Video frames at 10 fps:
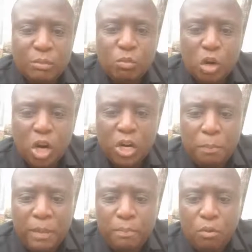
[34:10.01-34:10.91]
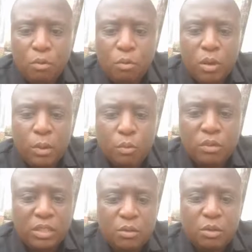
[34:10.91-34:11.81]
Just say add and I'll add you.
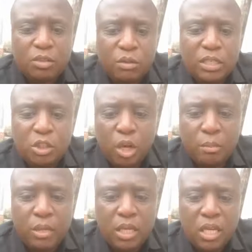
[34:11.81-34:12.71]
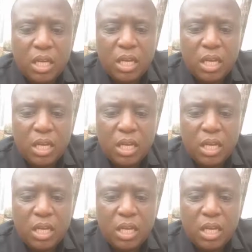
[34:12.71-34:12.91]
If not, then I'll bounce.